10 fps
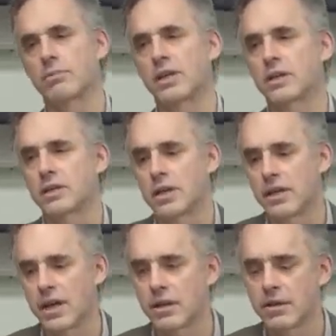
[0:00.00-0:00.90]
because
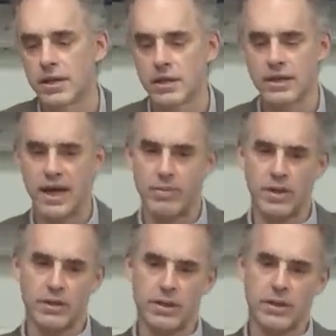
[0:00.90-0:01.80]
the other thing that's
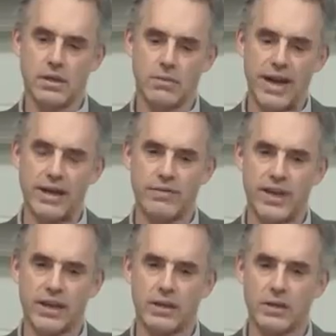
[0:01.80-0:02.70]
happened is that the rate of
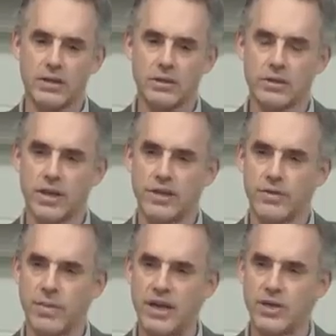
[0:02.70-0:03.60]
technological
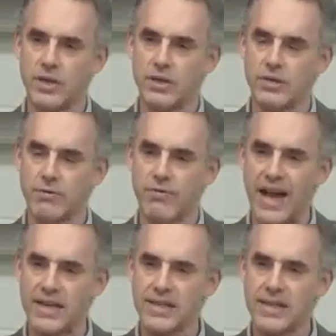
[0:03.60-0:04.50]
transformation is so
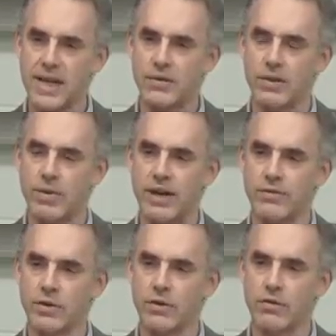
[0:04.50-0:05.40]
fast now, and the rate
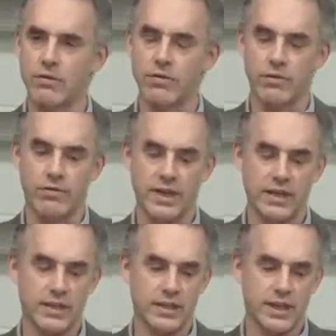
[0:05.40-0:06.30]
of turnover of
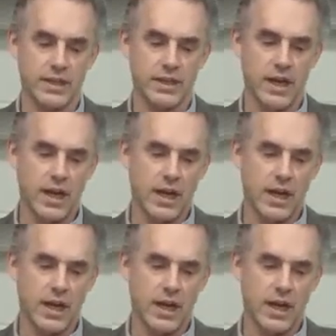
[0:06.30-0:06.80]
things is that it